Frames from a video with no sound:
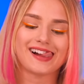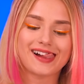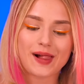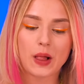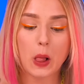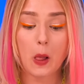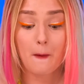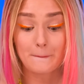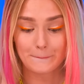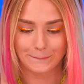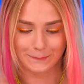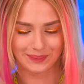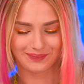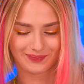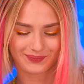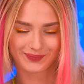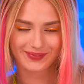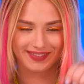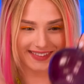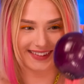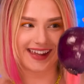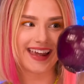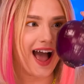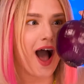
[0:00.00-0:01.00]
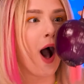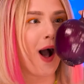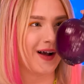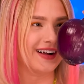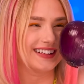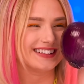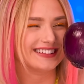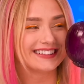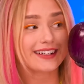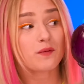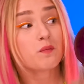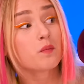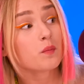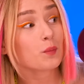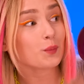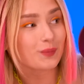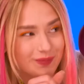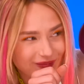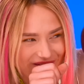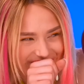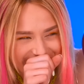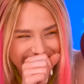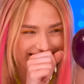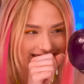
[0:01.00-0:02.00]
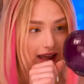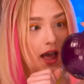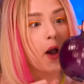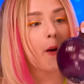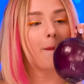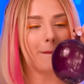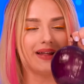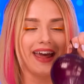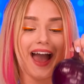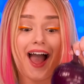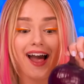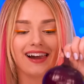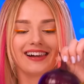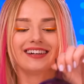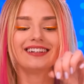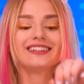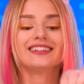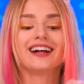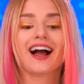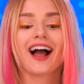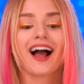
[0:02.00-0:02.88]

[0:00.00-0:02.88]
I sense mischief. Let's do it!